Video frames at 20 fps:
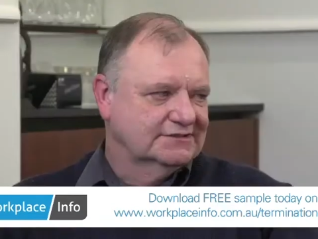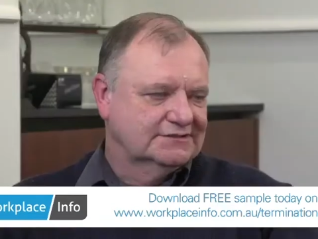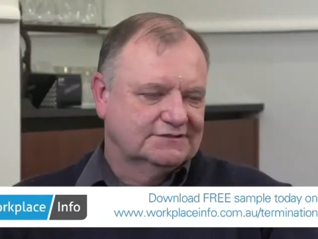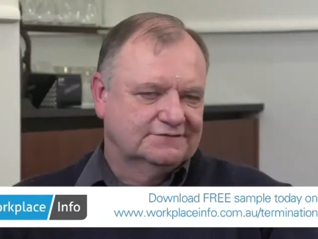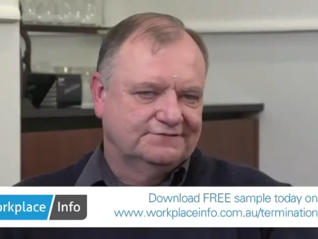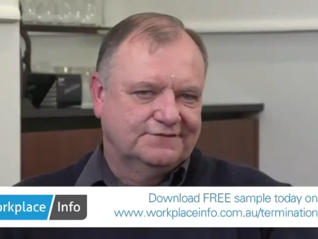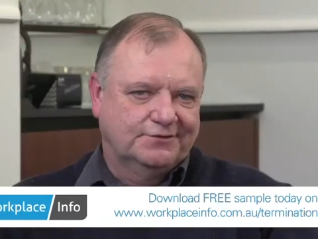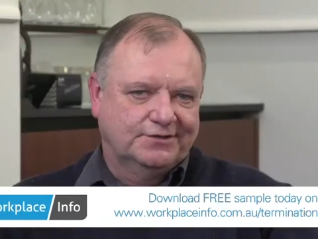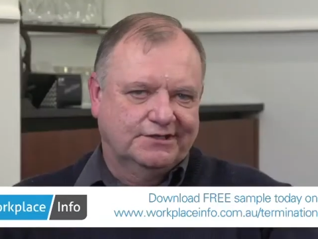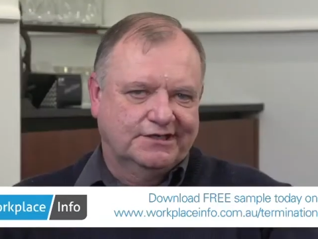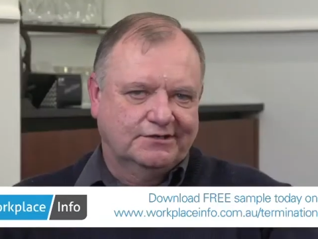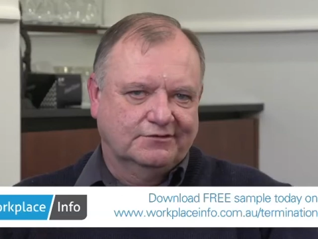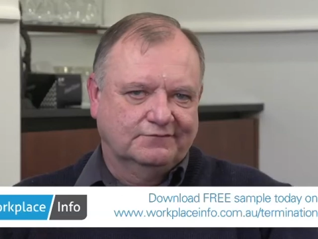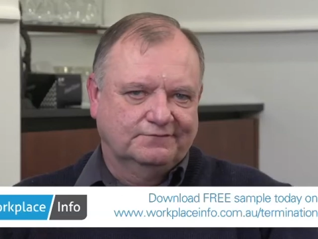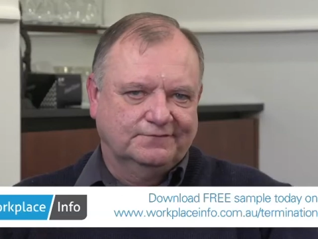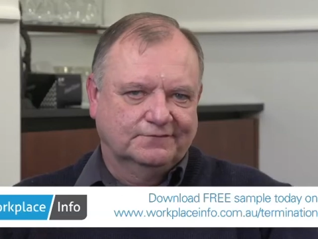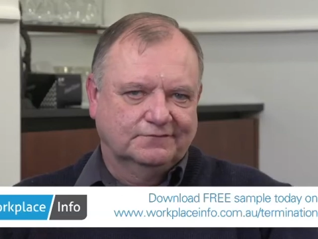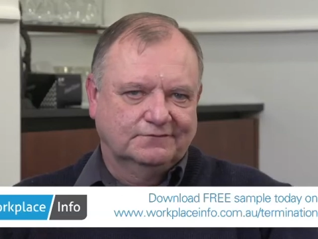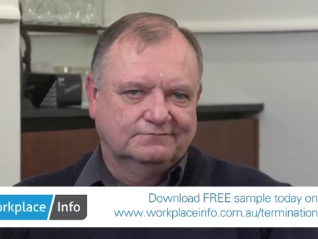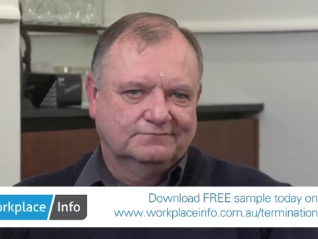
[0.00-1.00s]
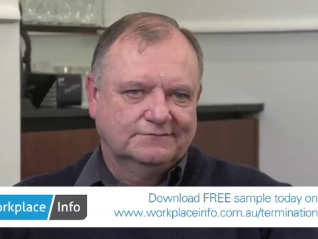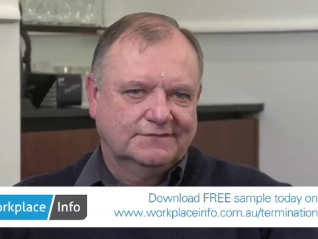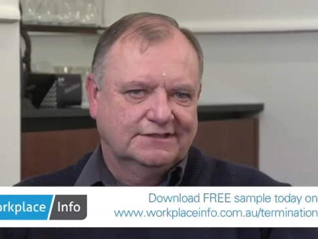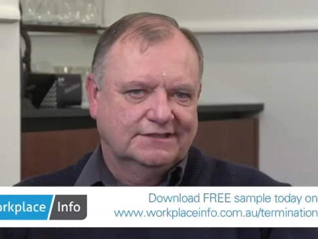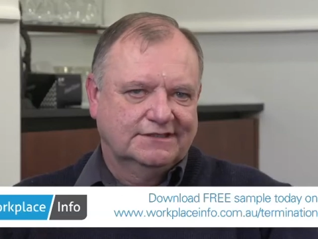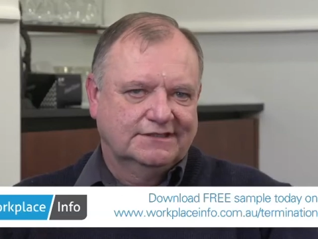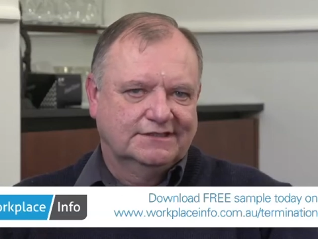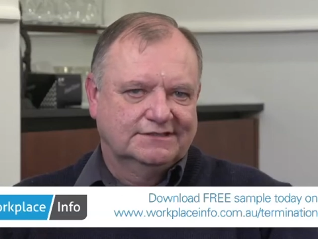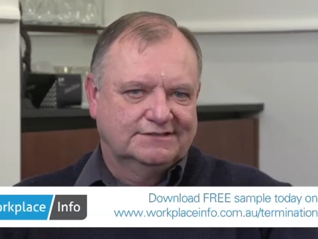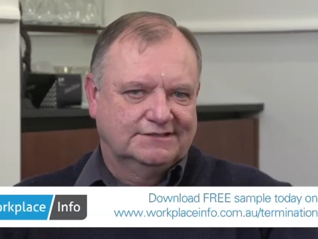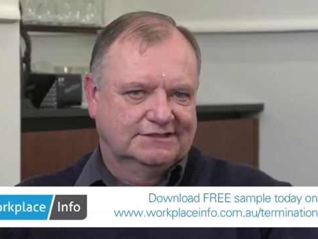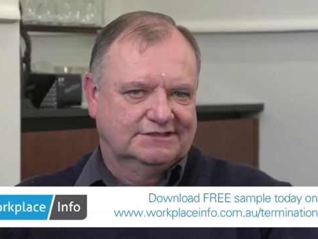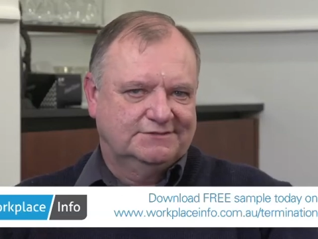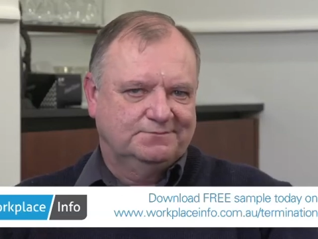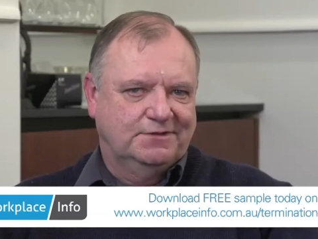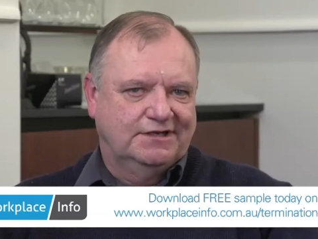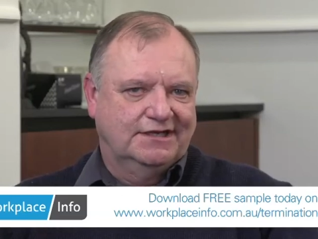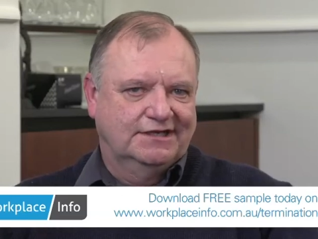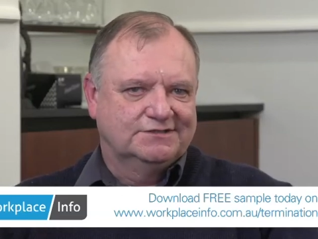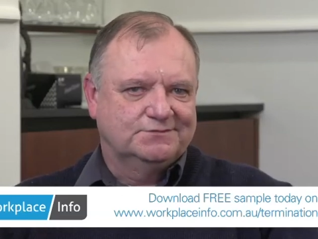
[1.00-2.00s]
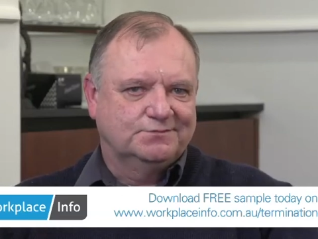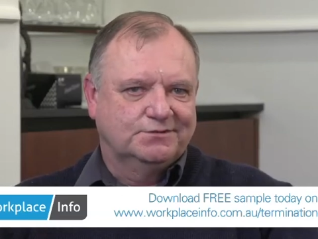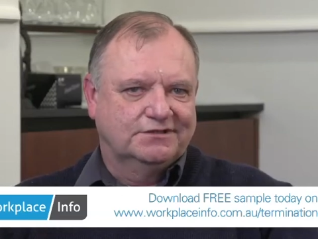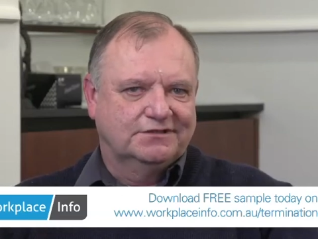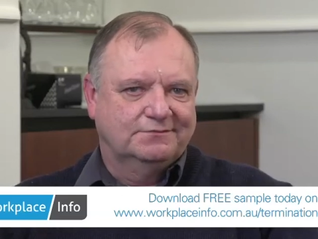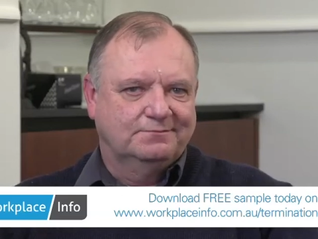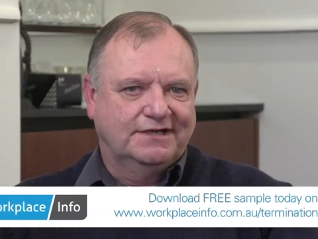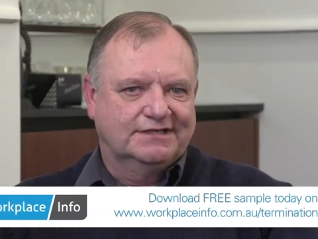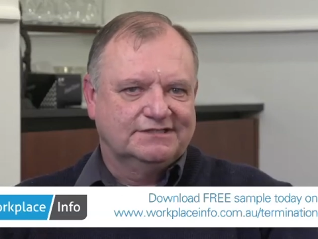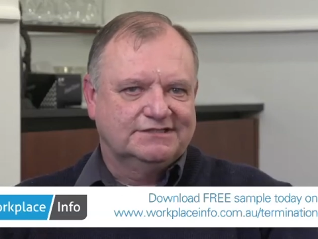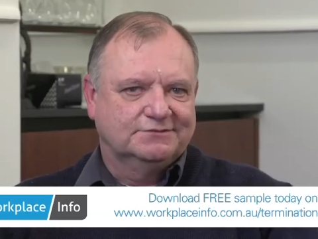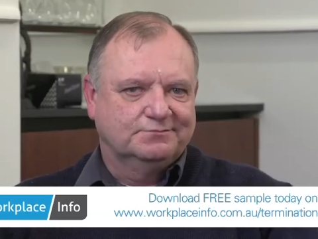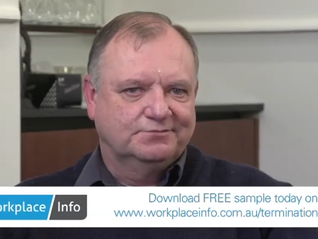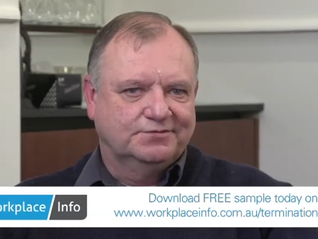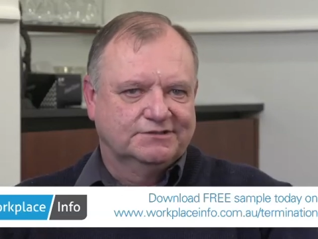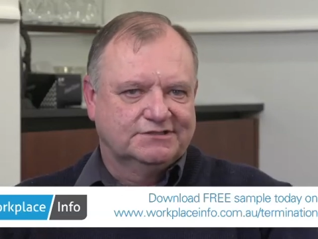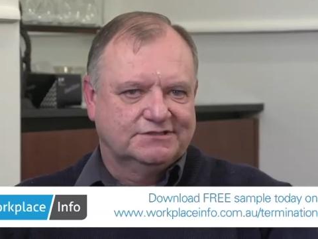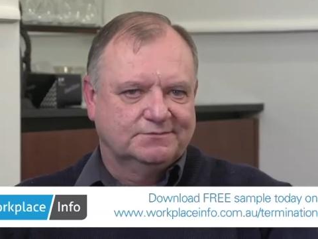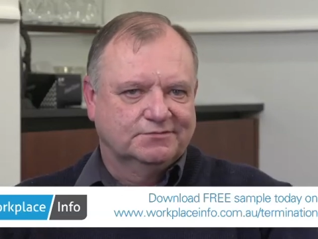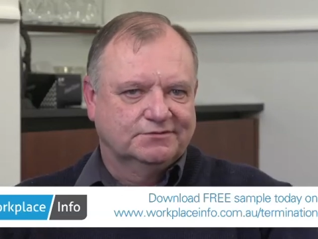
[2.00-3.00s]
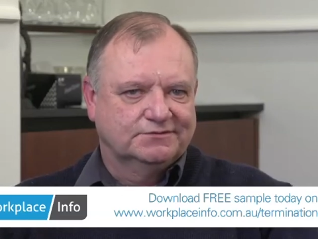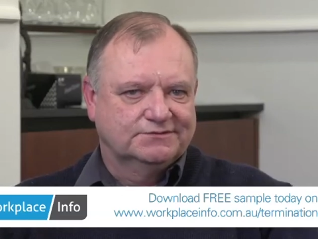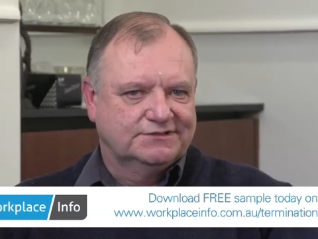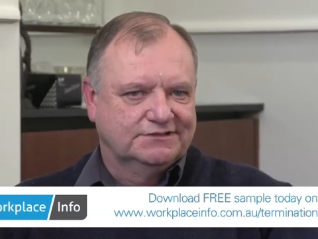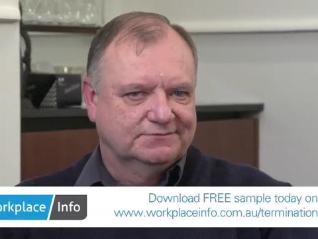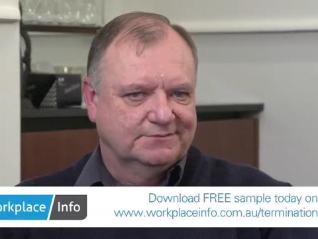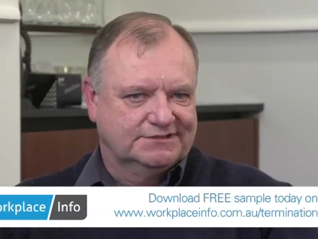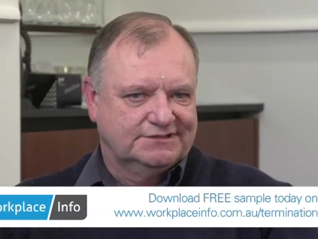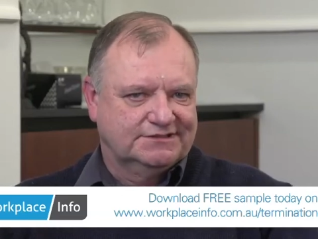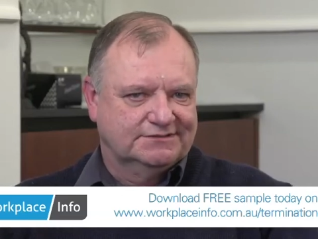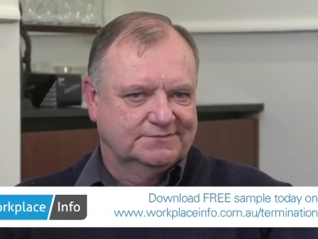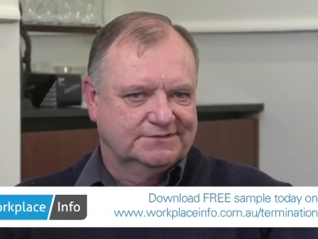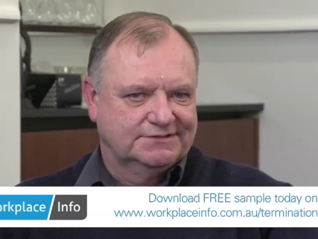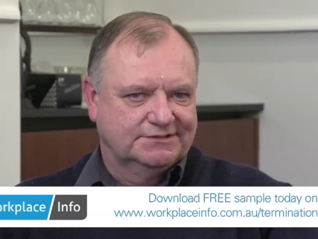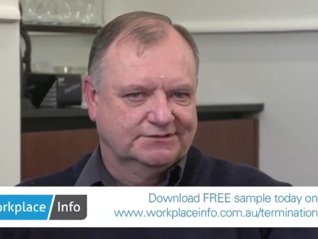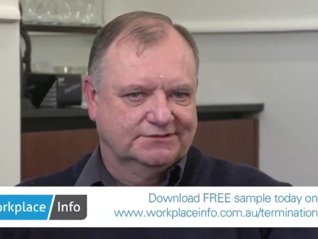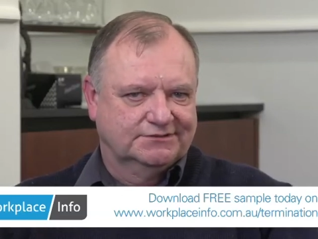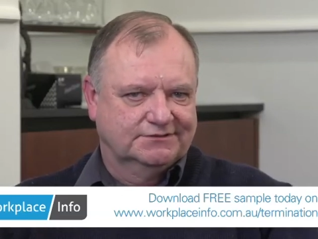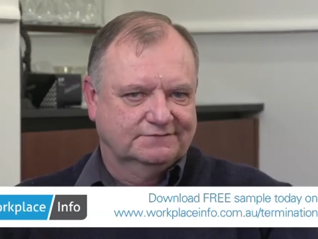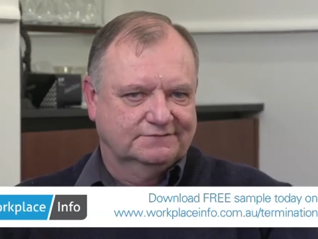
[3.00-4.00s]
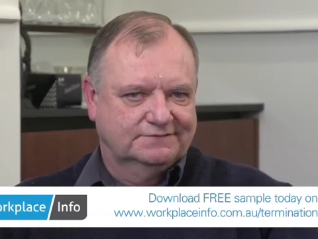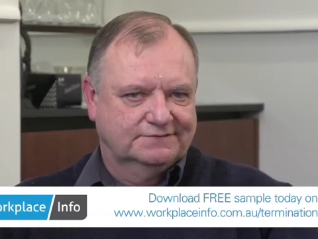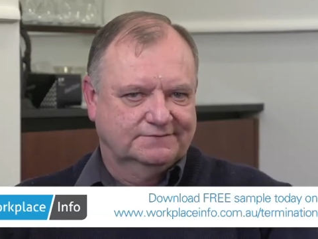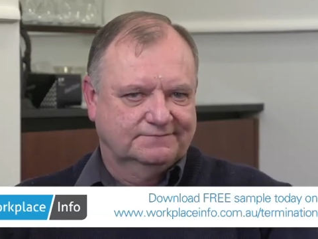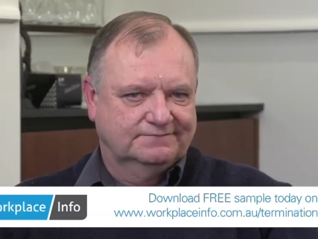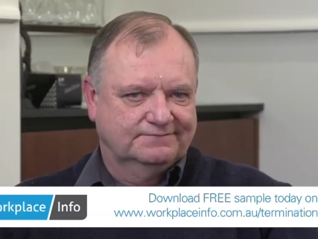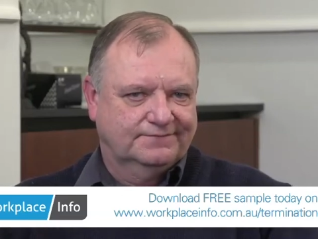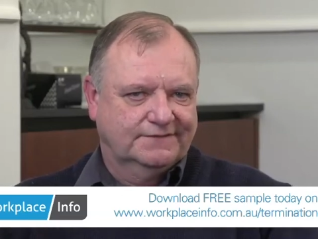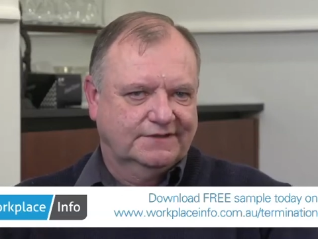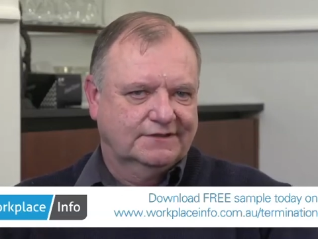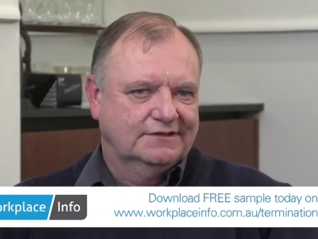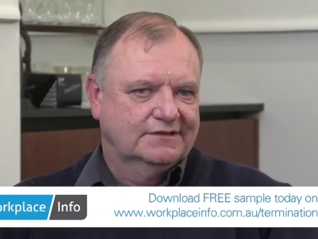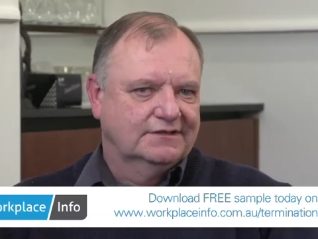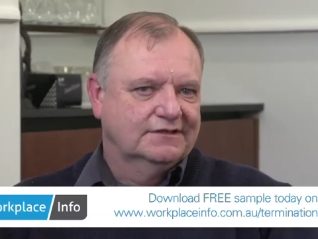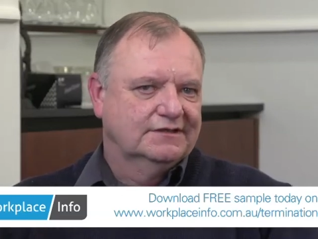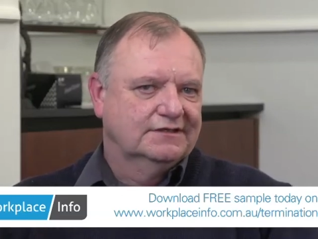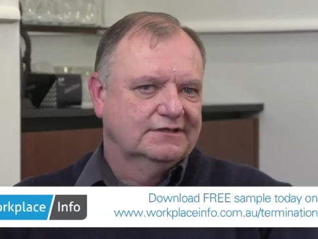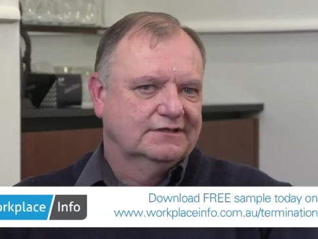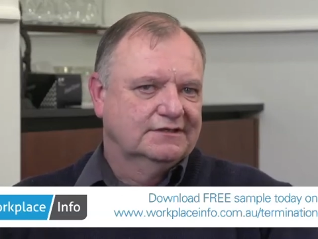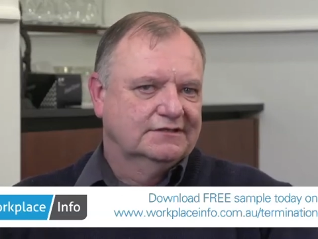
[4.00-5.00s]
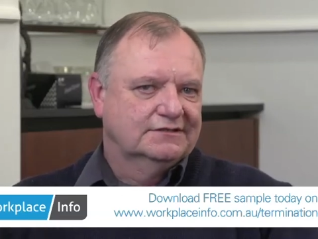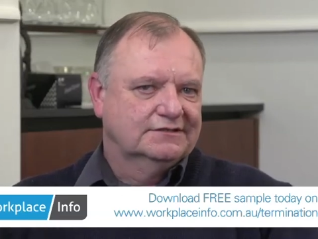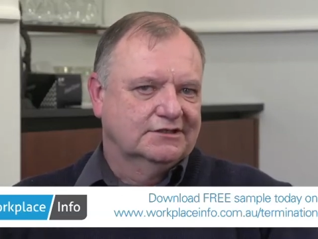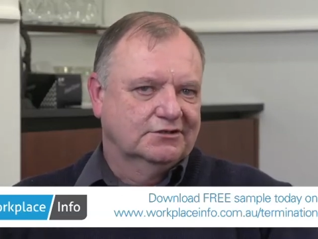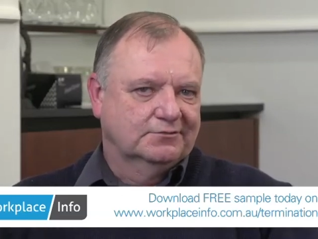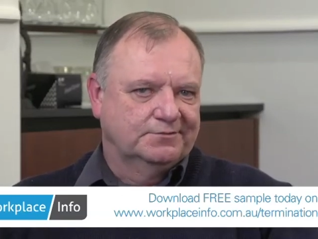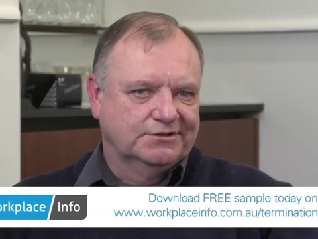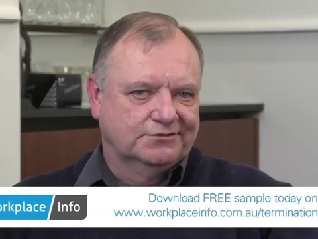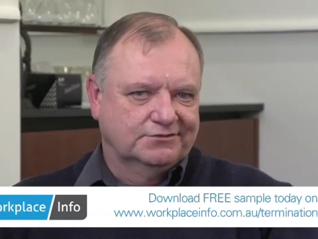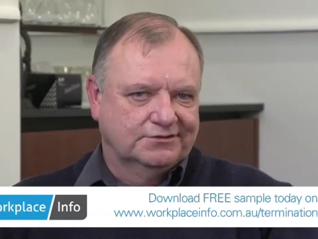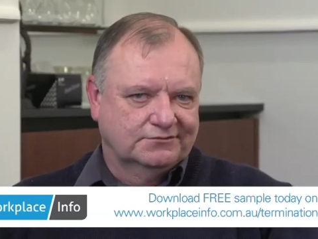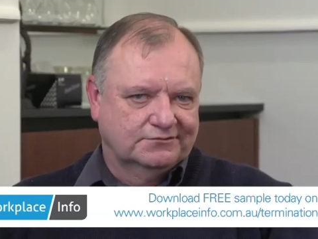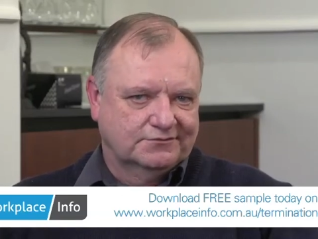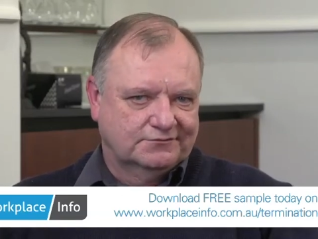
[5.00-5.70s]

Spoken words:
This is very helpful, as it explains what are the basic principles you must observe. To help you